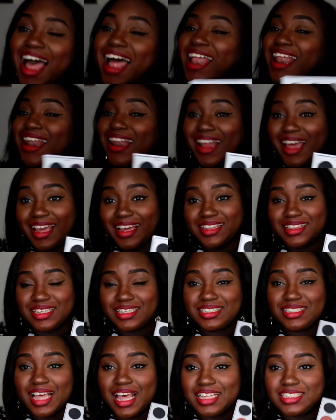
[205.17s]
I like
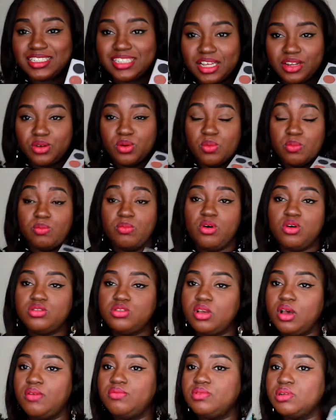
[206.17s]
this eyeshadow.
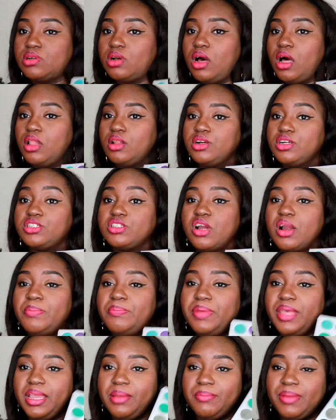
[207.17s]
Most of the colors are
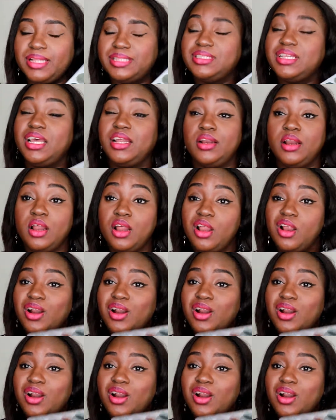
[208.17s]
pigmented.